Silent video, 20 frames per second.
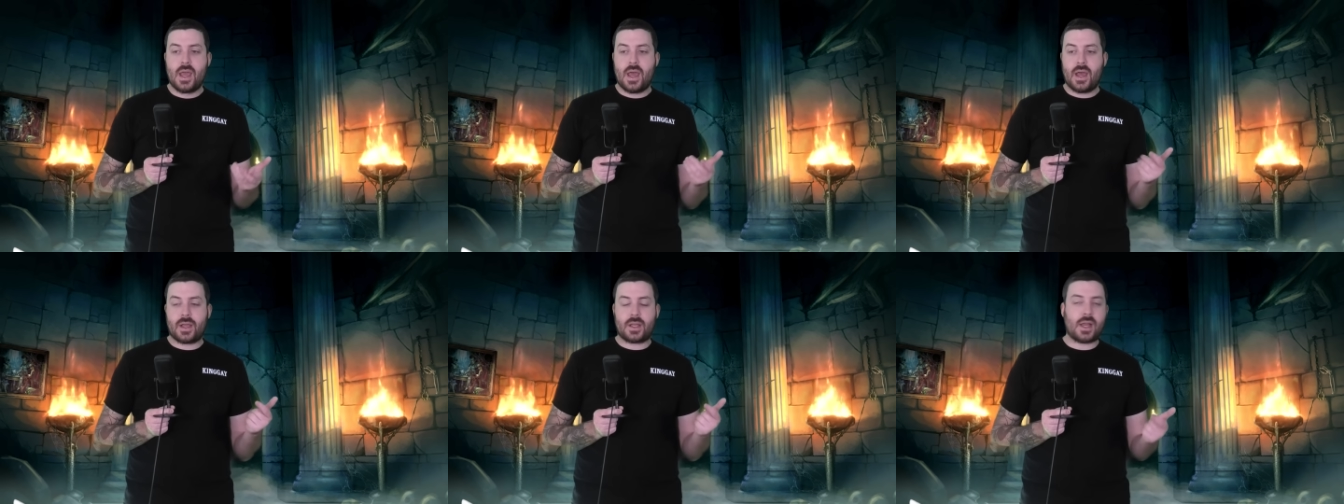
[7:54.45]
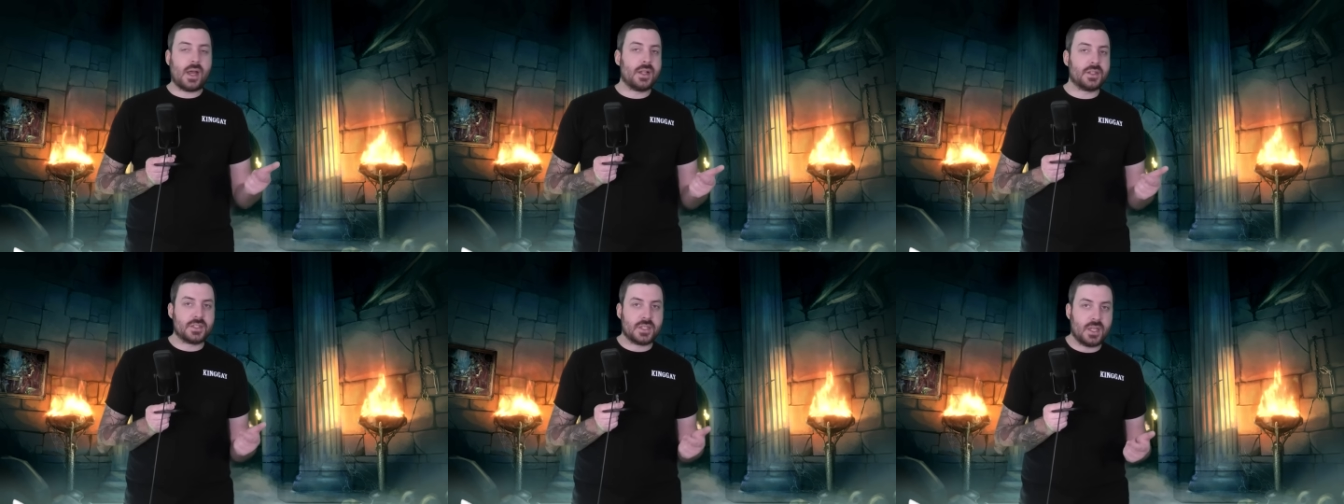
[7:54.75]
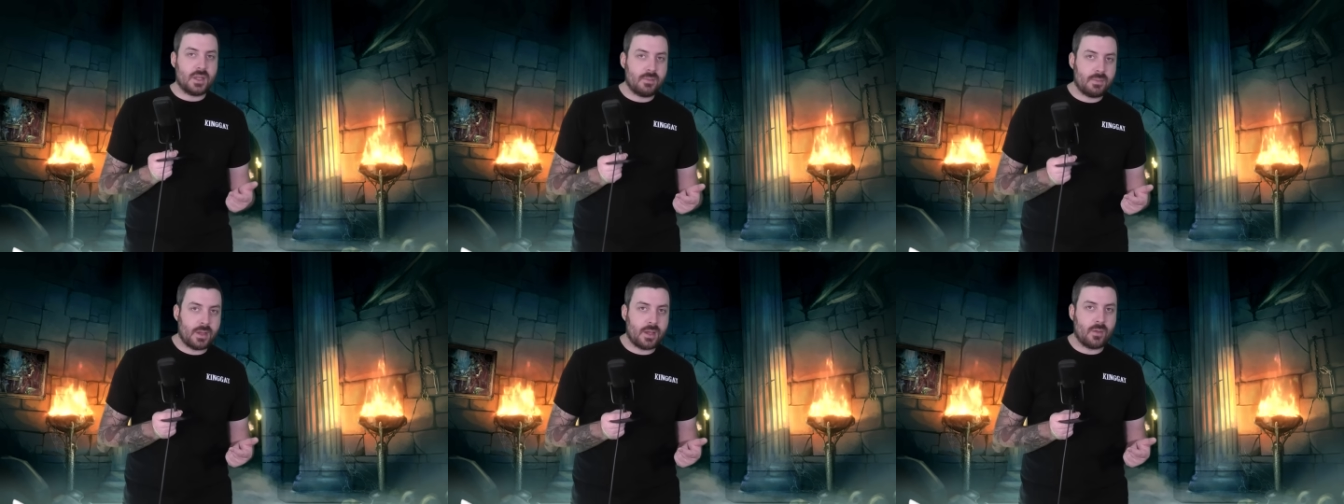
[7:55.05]
I can't
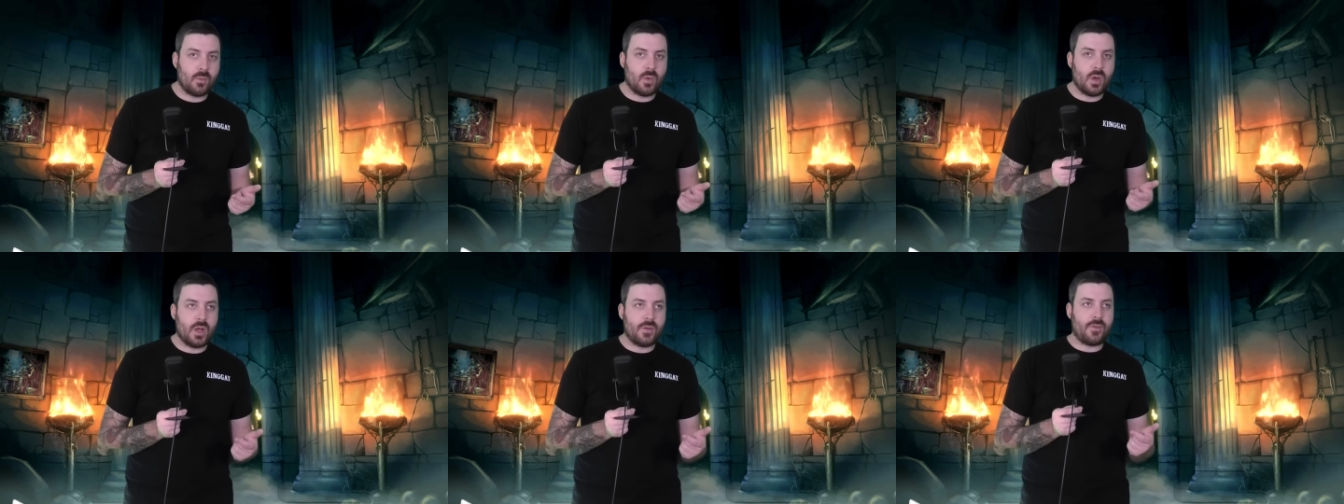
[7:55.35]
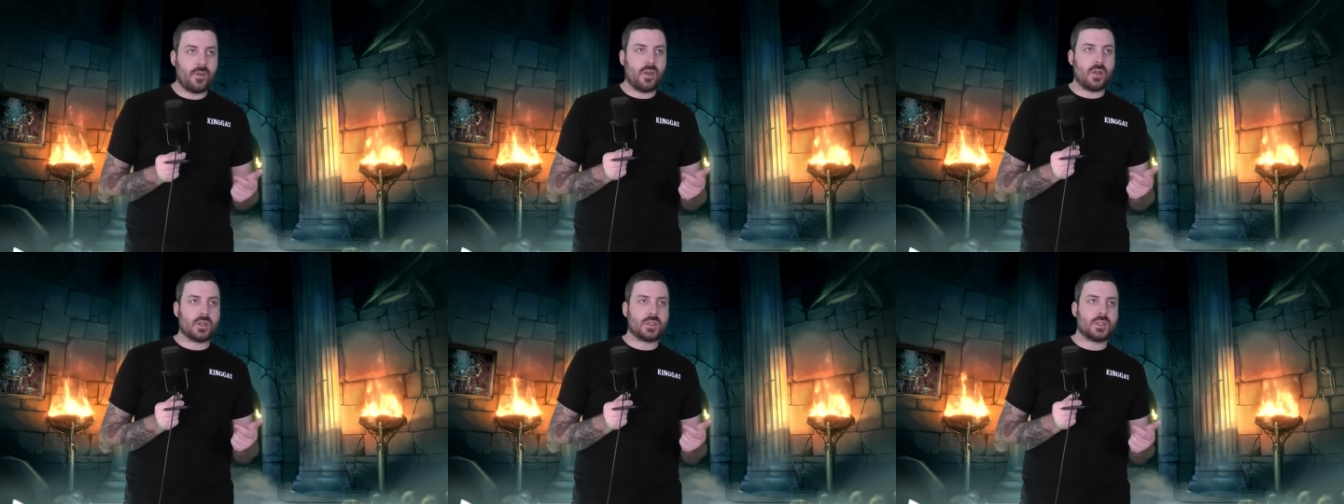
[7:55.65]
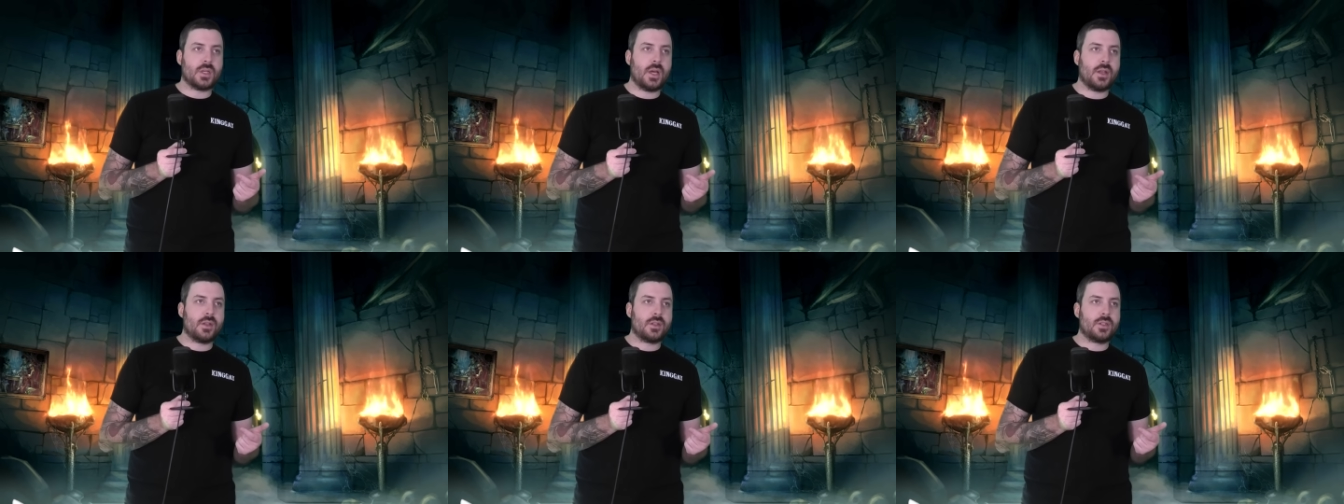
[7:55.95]
see it being worth
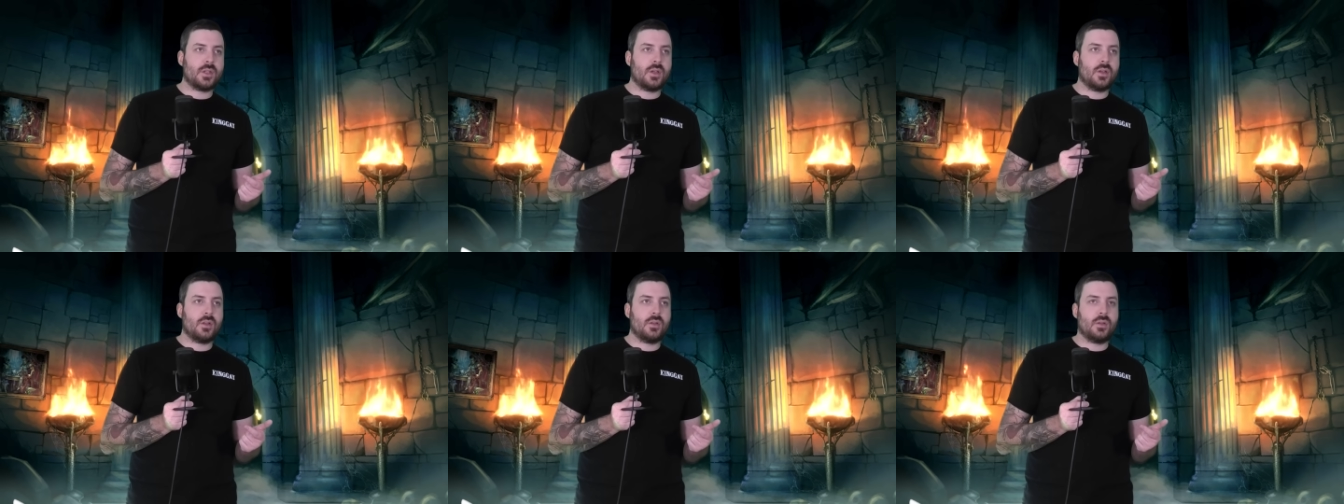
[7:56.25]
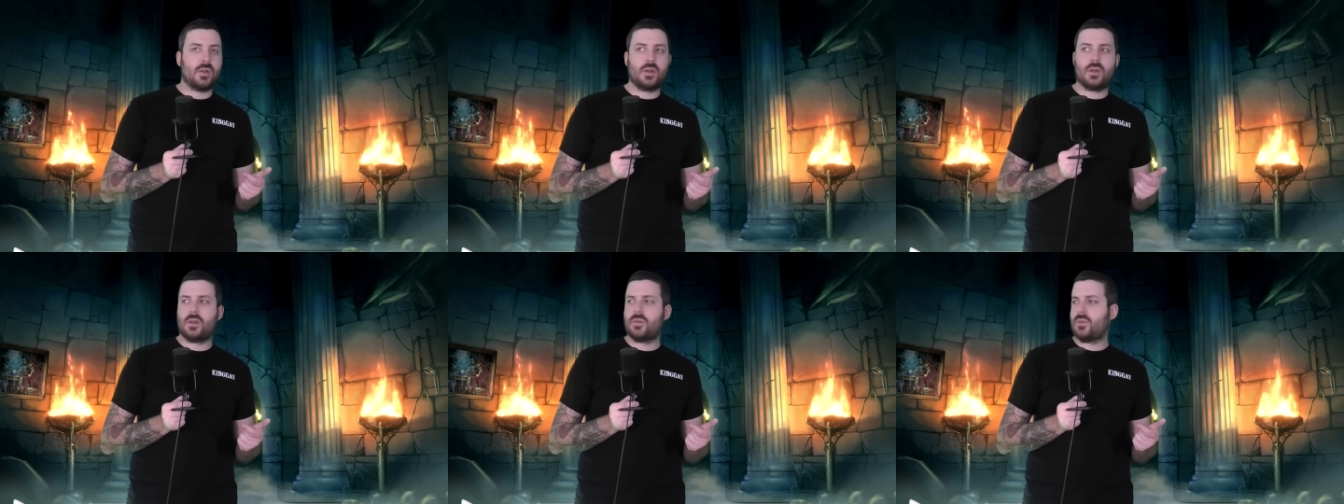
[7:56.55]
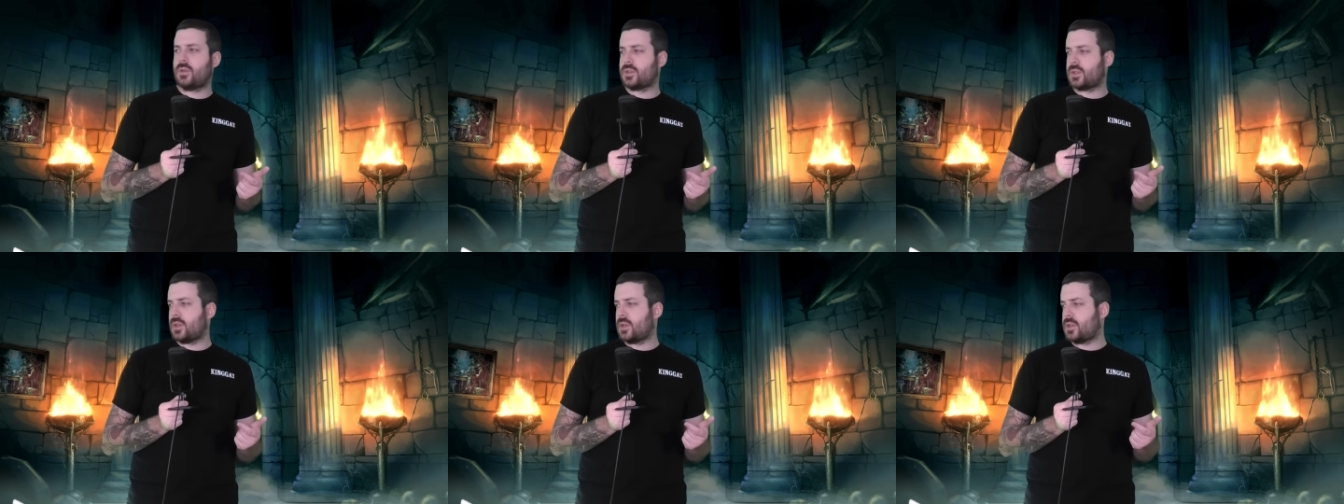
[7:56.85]
alongside
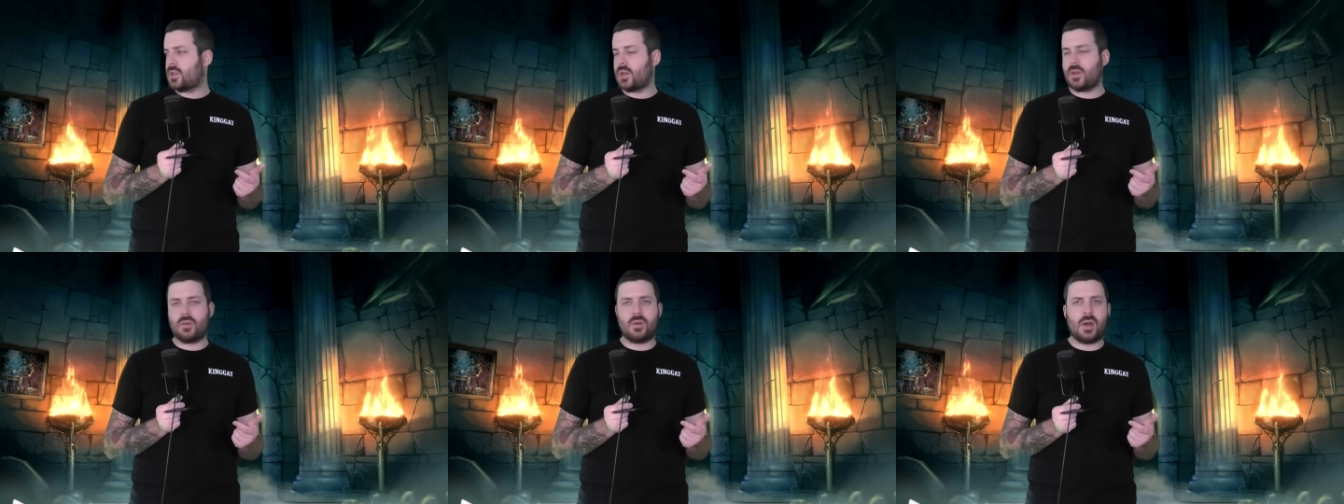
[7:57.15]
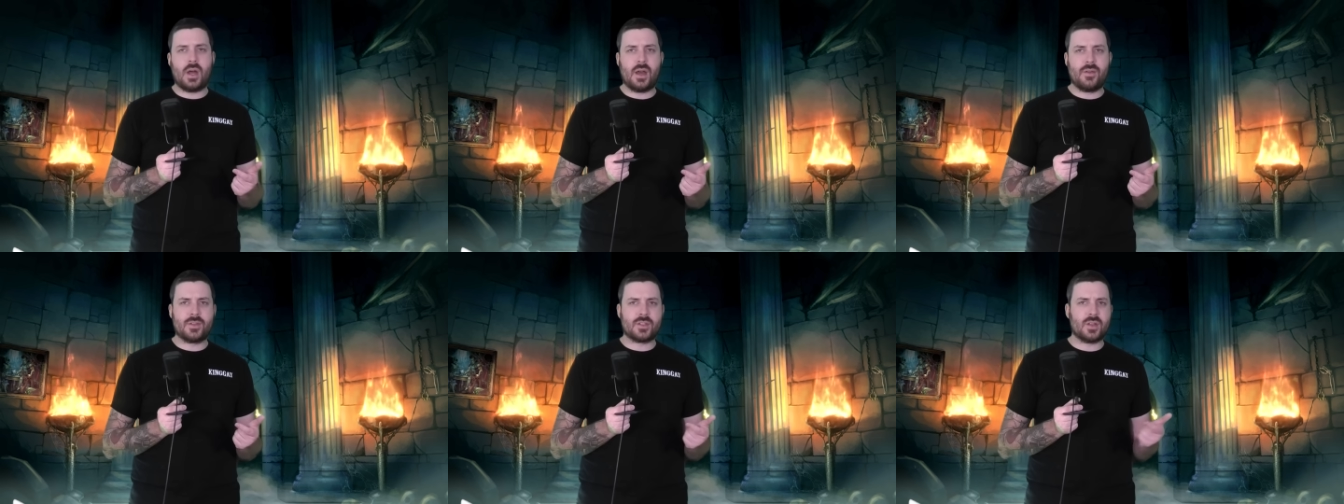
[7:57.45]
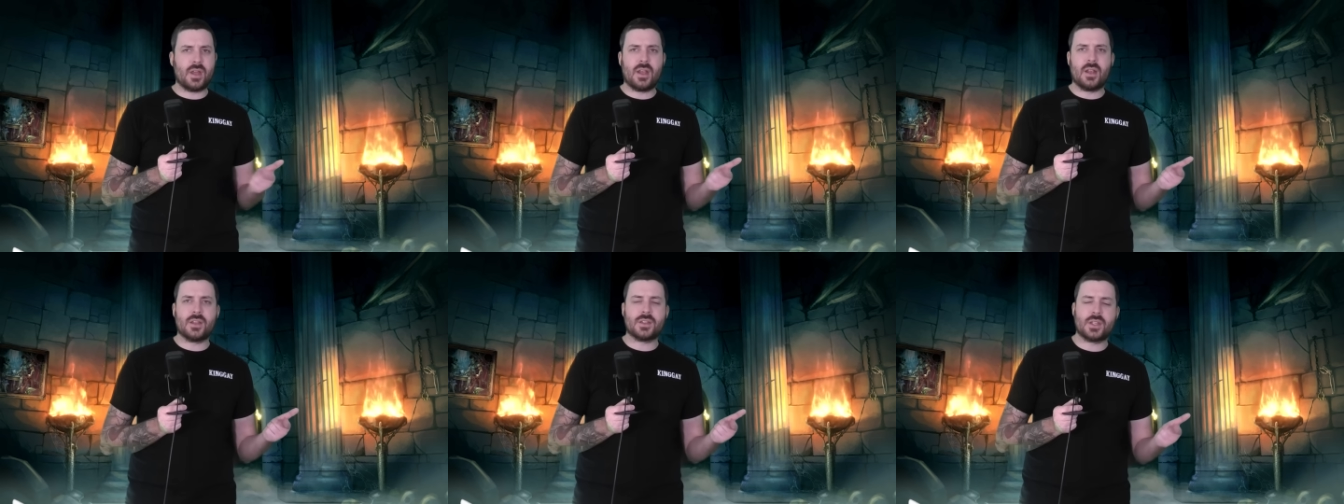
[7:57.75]
Eternal Harvest
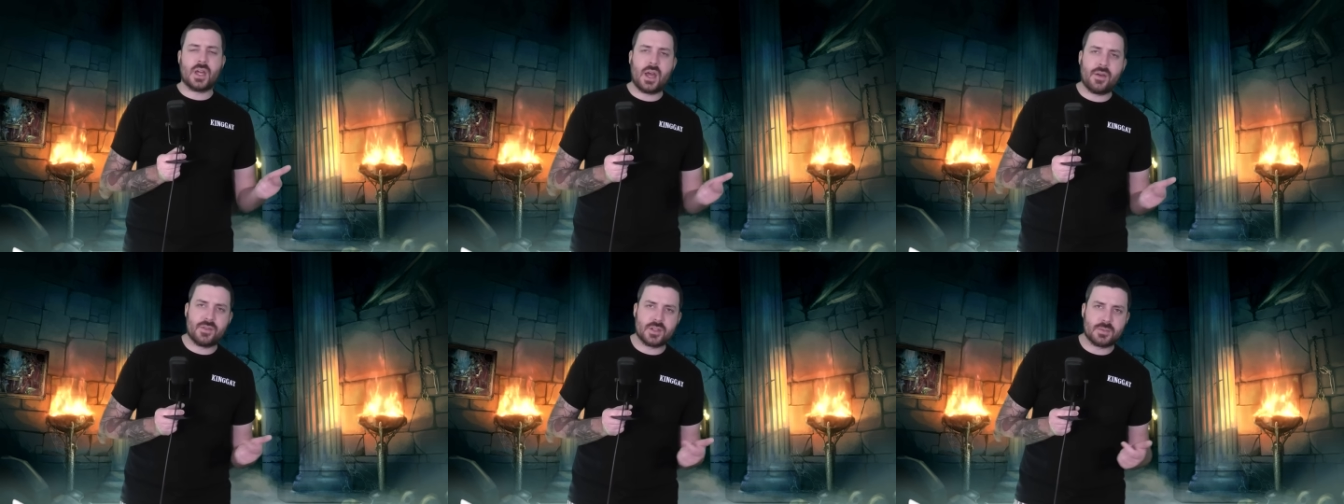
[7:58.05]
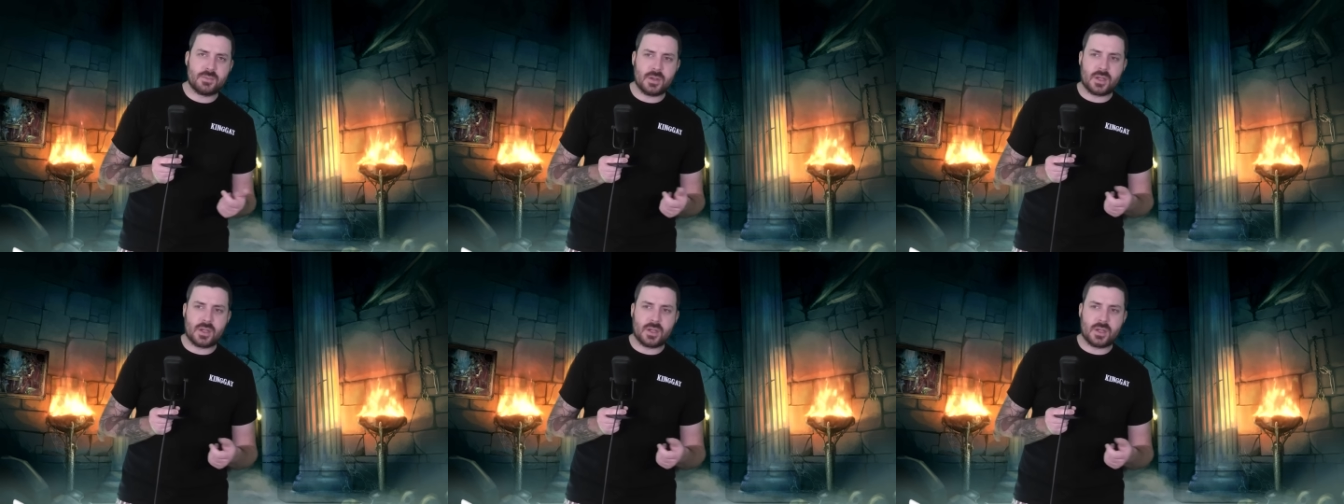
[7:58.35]
or Endless Harvest,